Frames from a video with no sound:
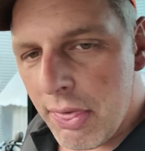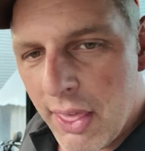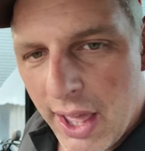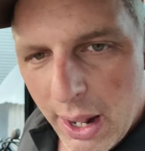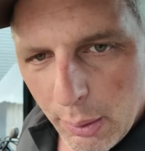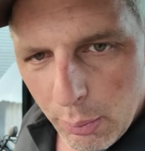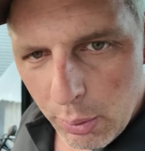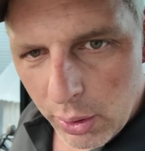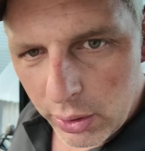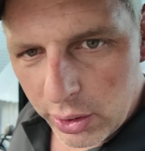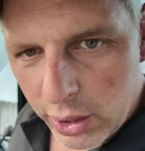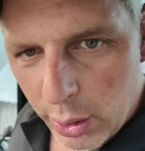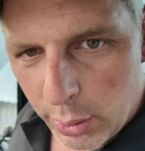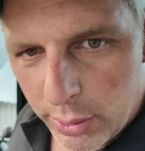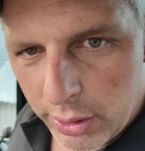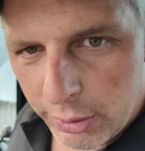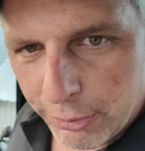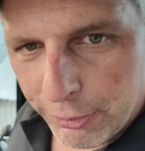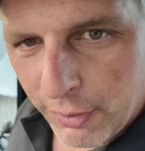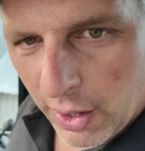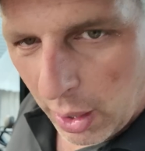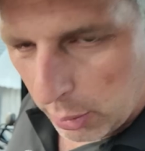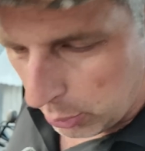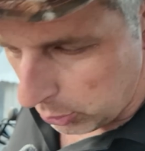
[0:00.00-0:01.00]
That won't go
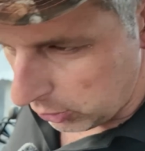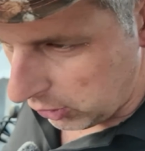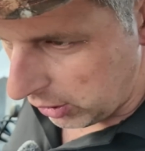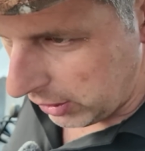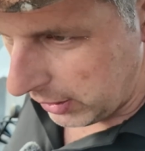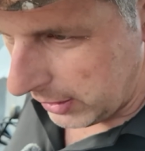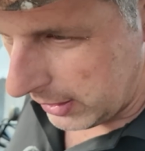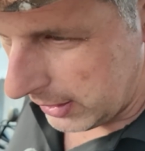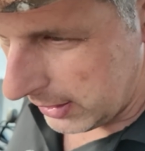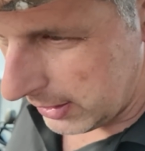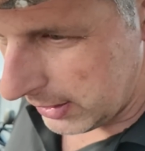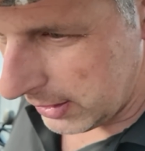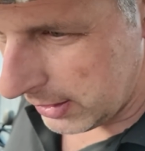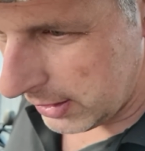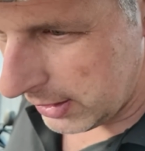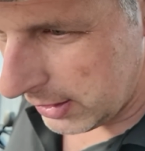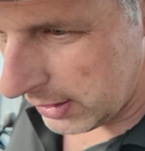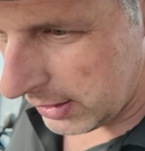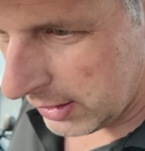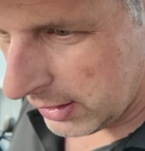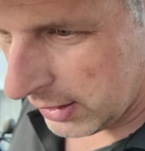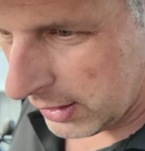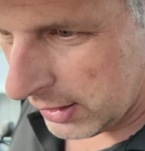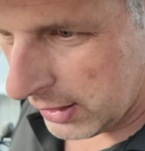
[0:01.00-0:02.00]
into float.
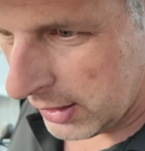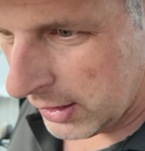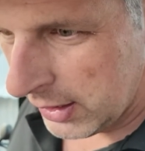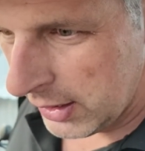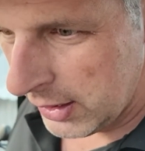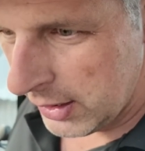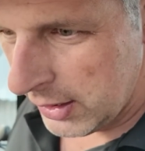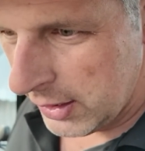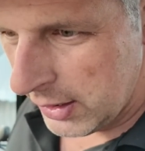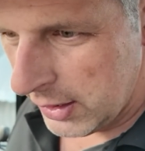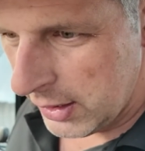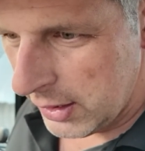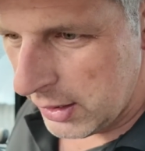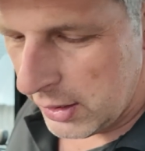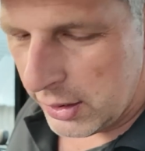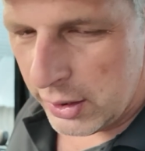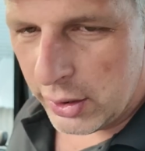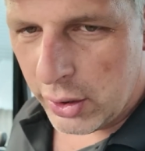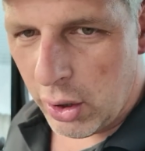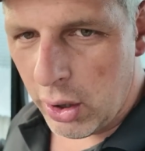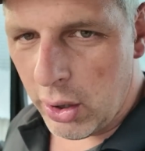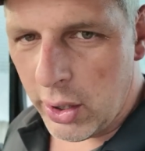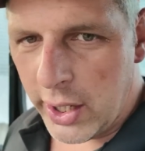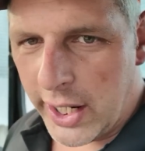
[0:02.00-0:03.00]

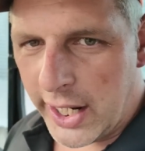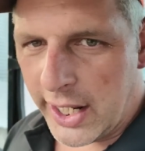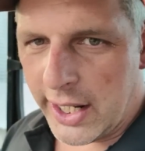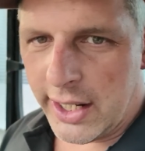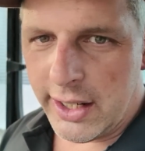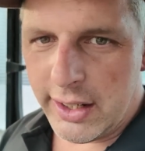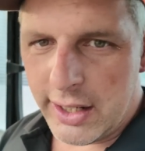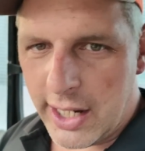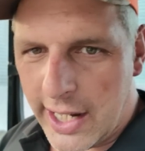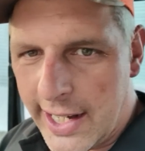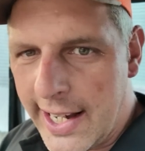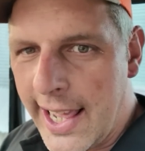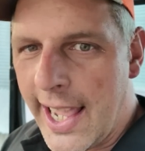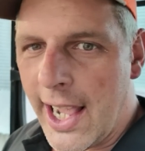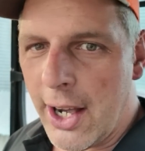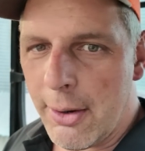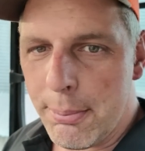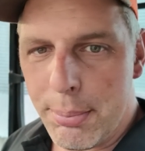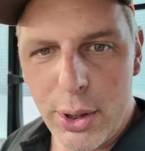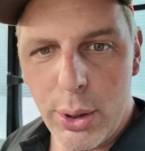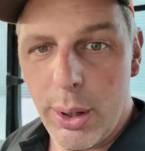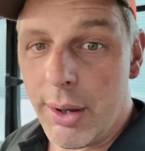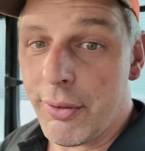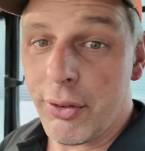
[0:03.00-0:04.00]
You got in and
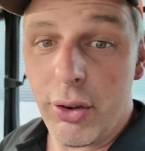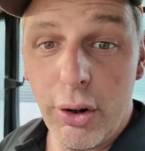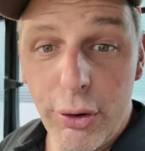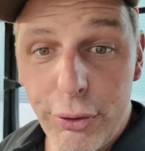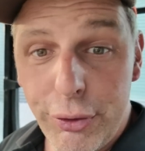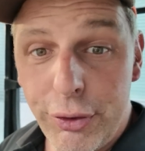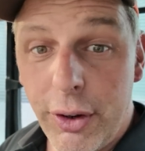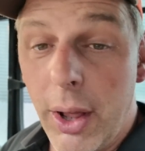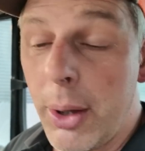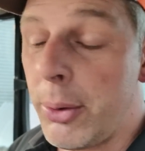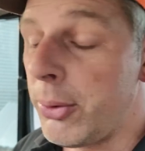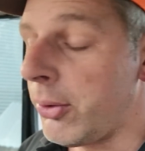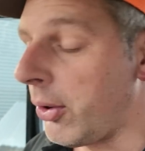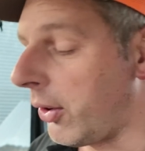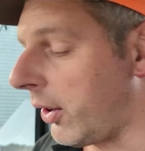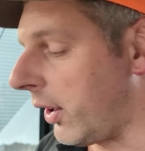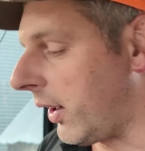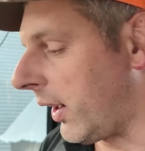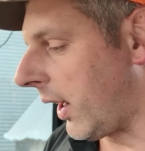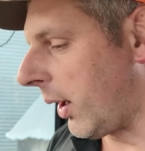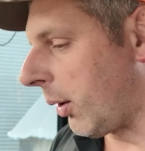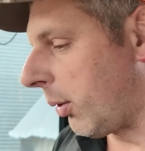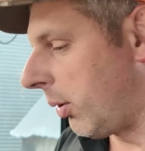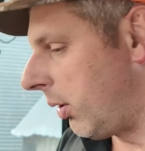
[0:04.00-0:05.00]
out, but you haven't got float on
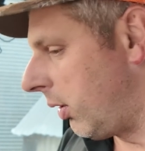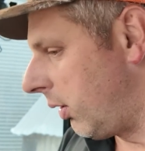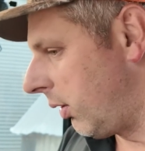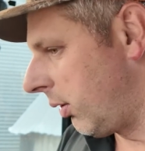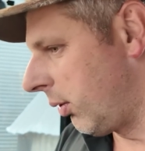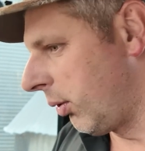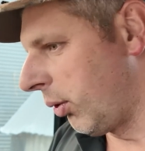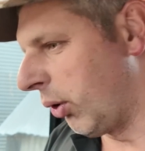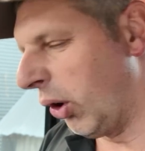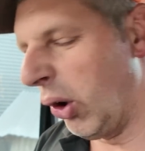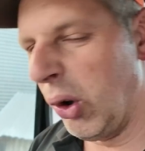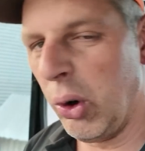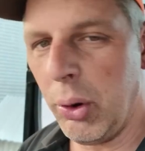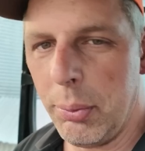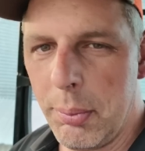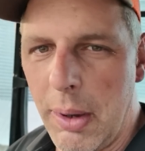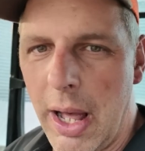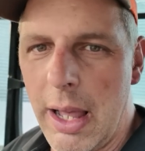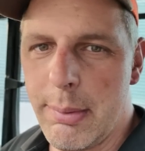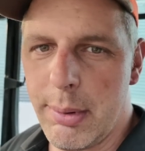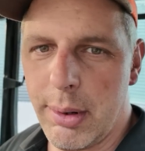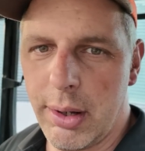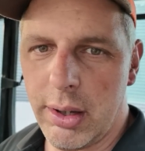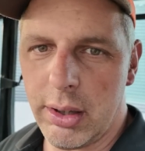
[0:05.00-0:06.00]
it now, or
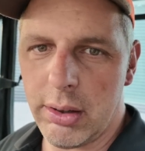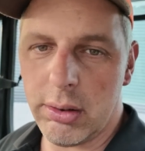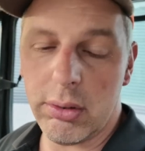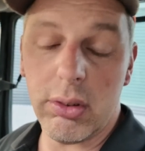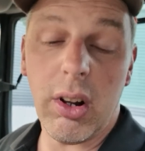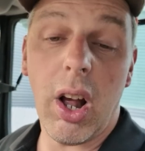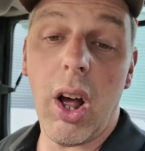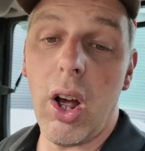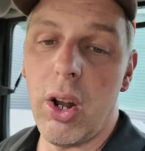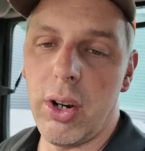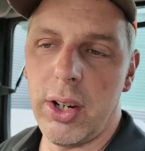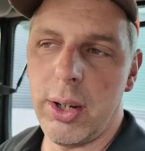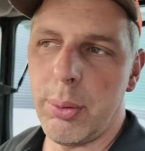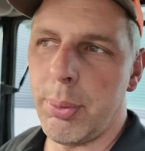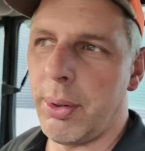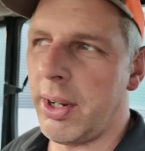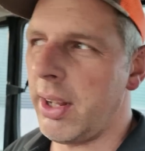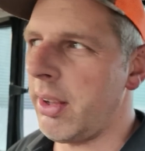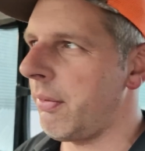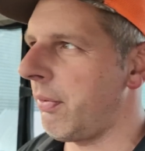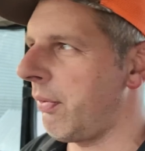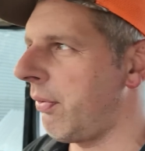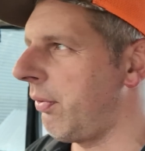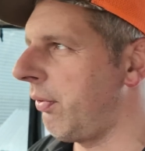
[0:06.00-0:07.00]
maybe only
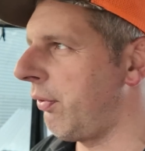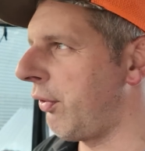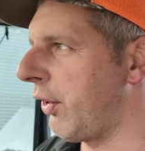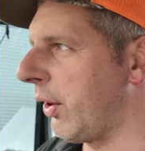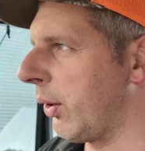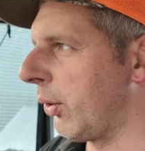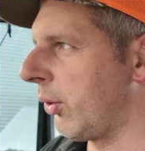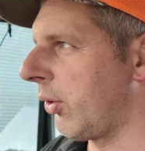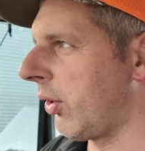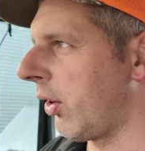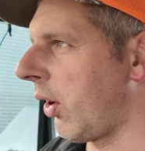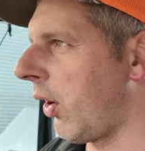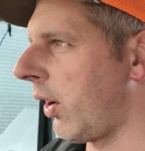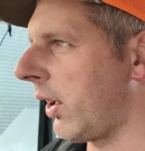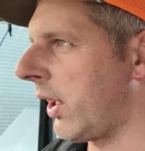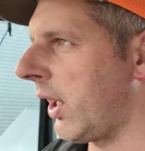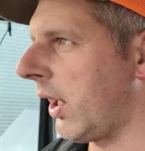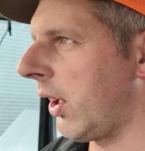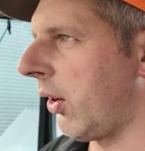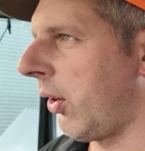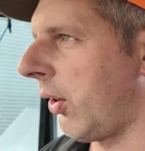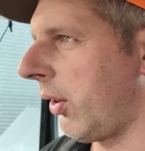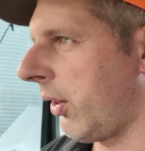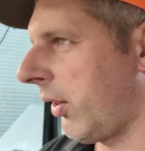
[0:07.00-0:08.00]
when it feels like
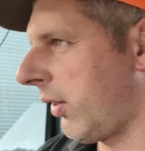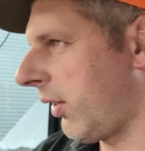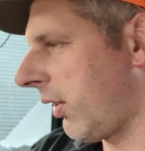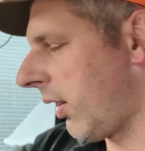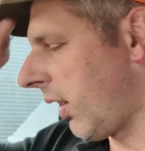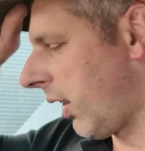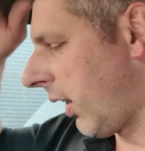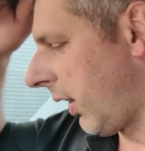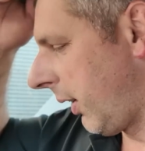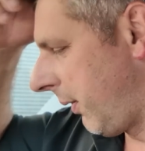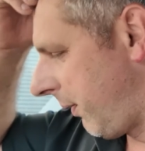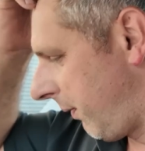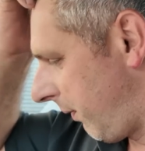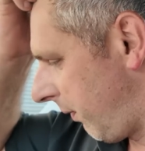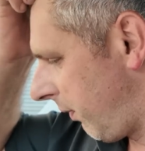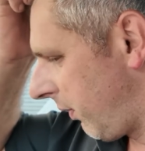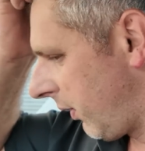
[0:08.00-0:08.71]
it. Like, so.